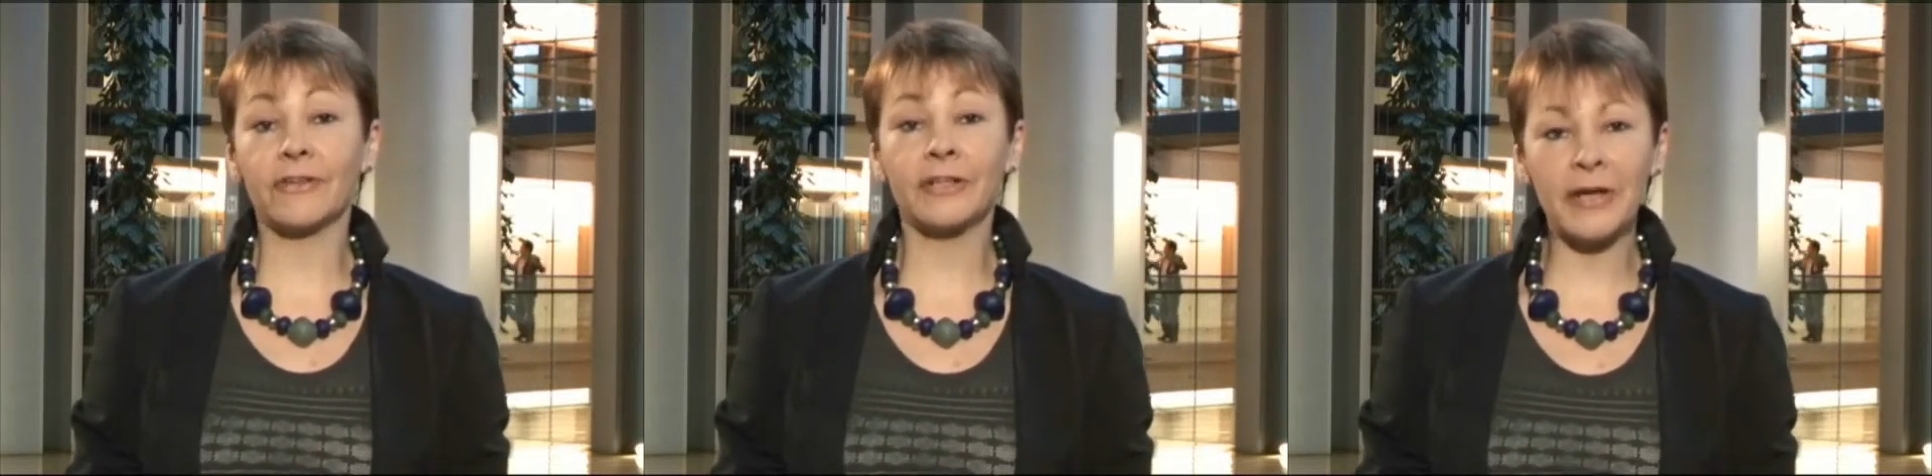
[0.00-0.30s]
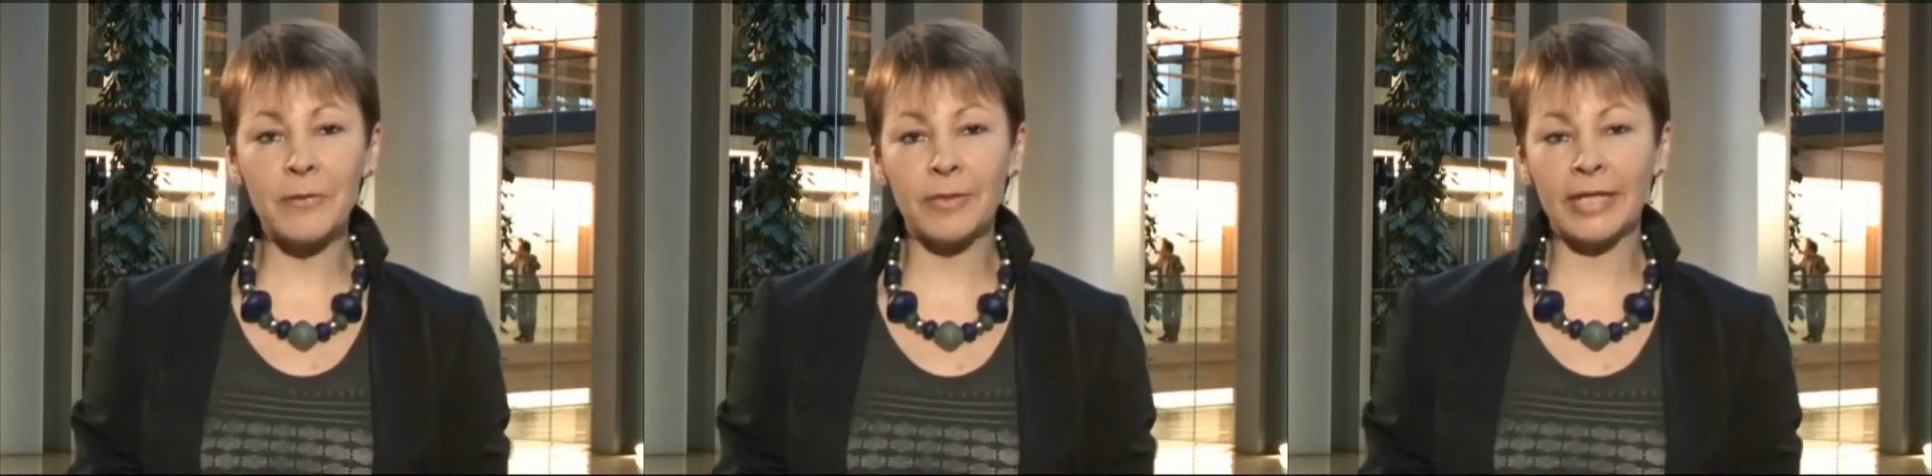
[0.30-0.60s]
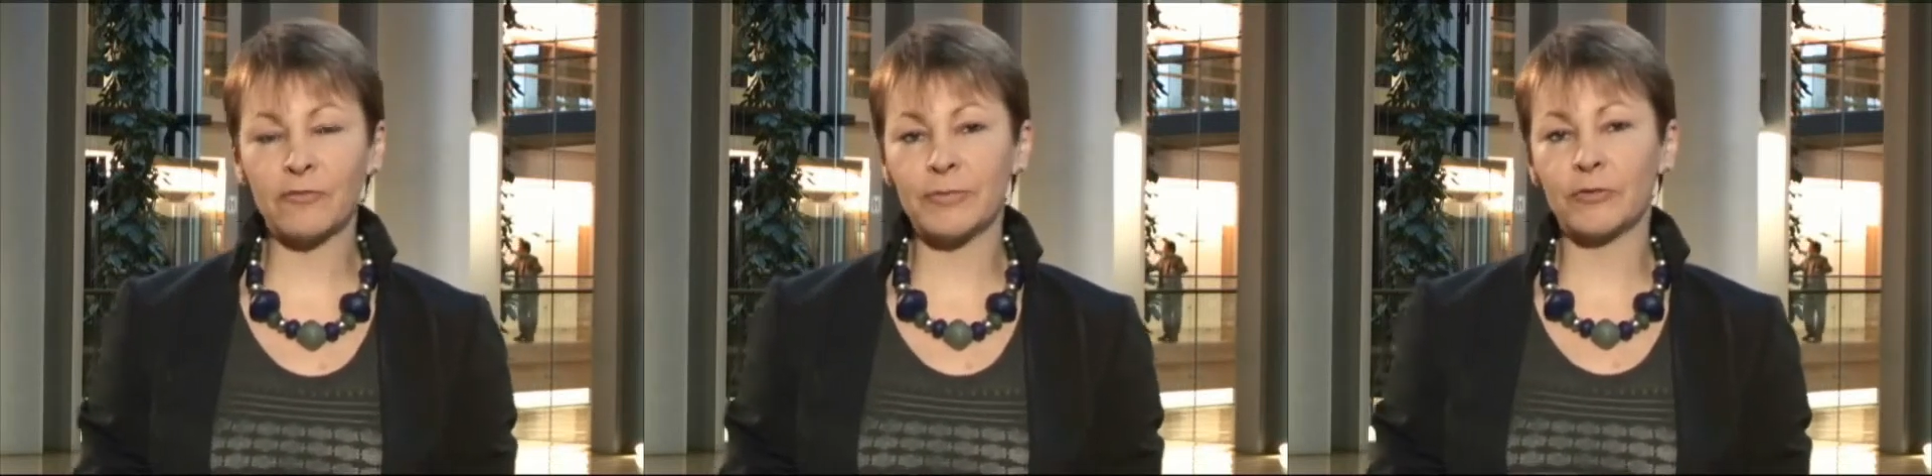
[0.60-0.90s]

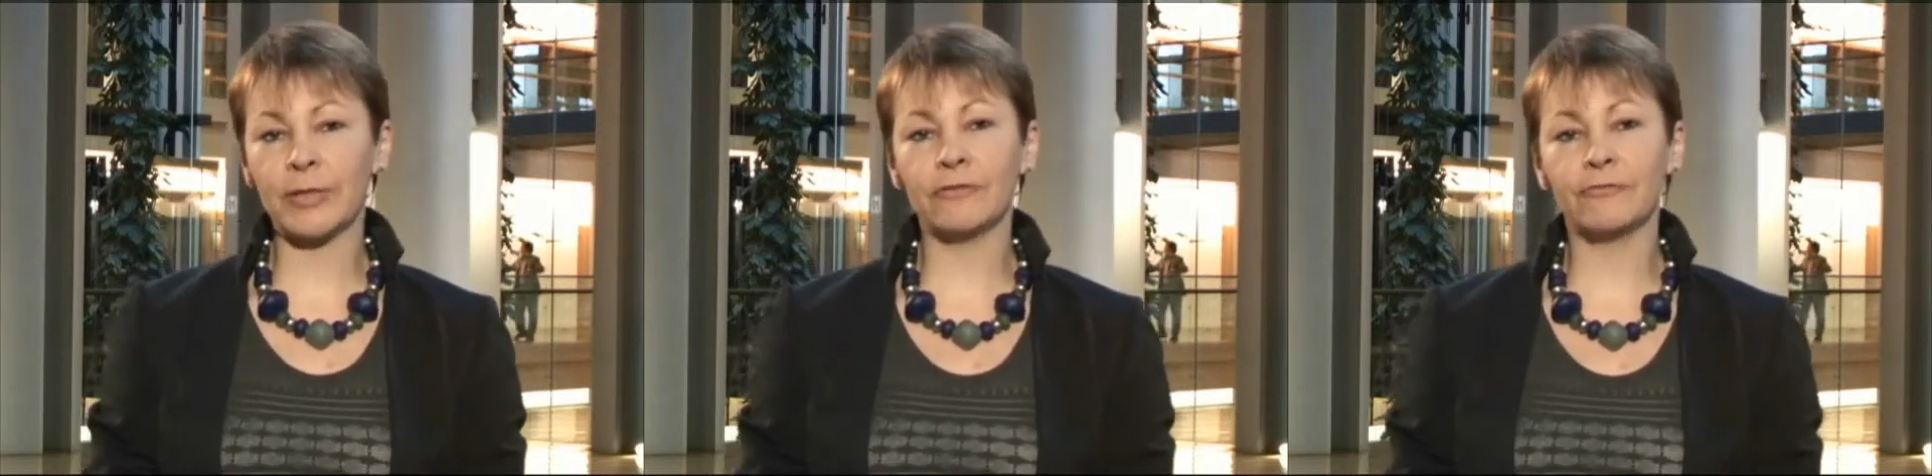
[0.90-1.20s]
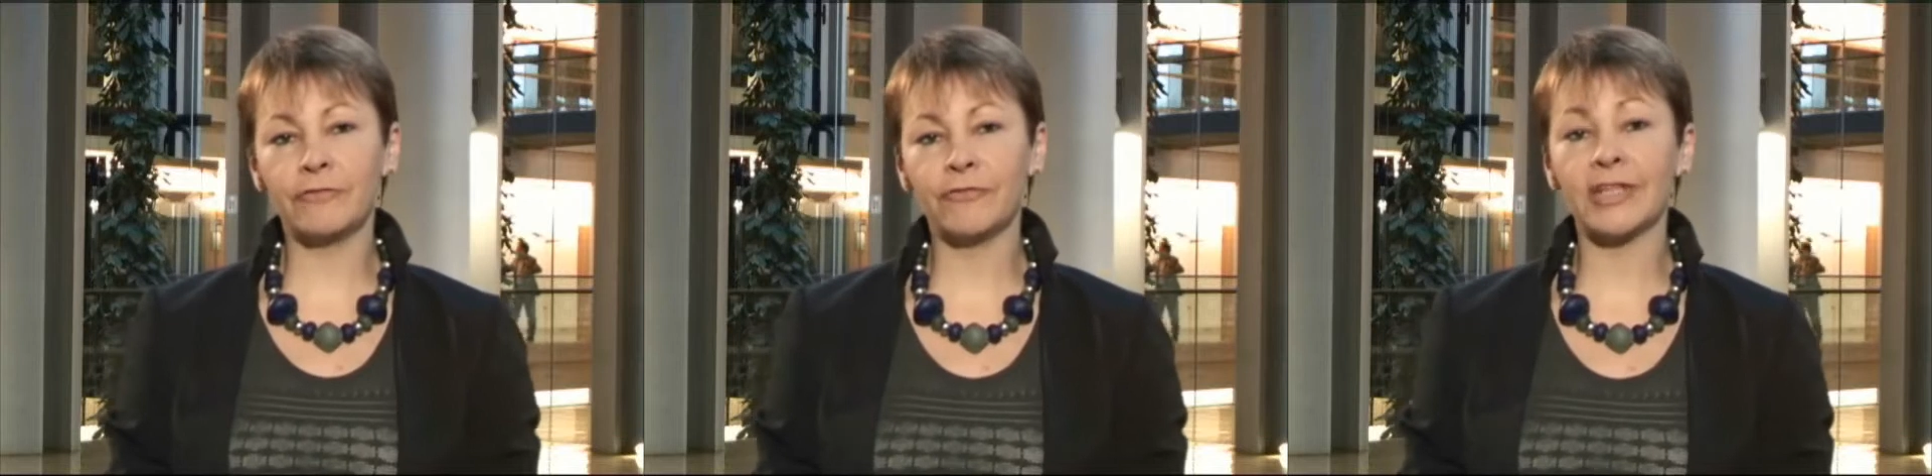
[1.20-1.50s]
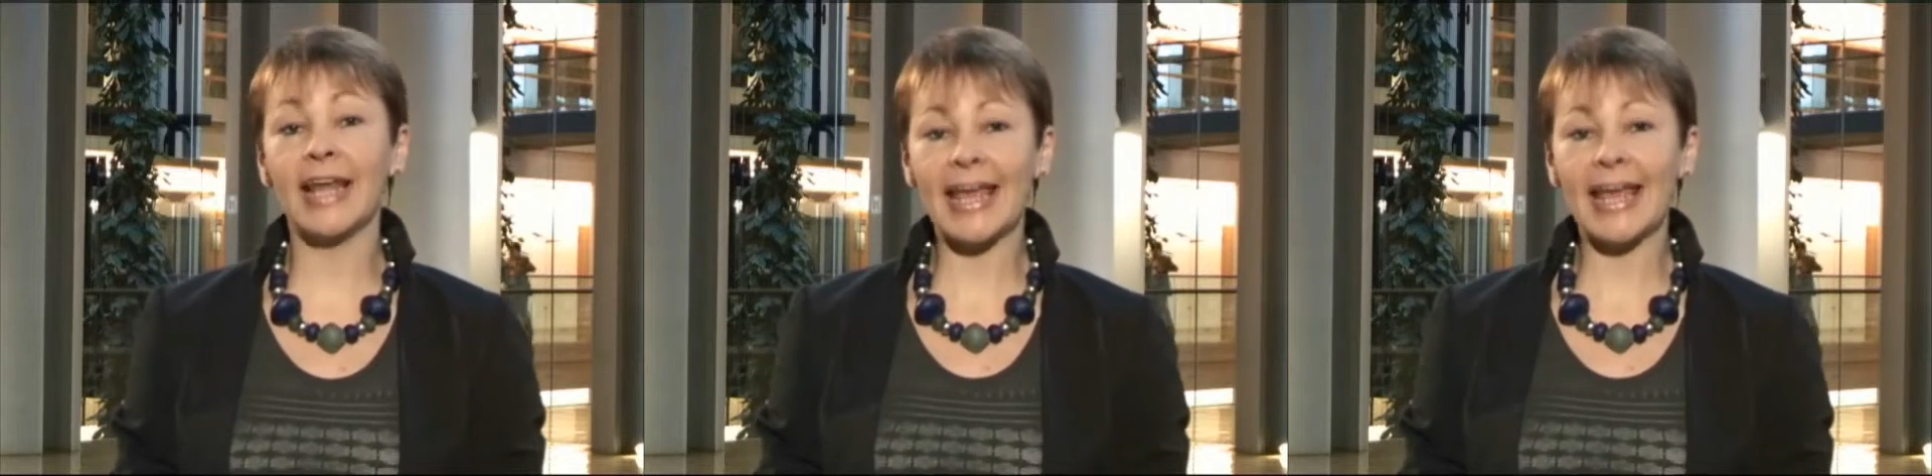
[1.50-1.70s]
globally of between 50 and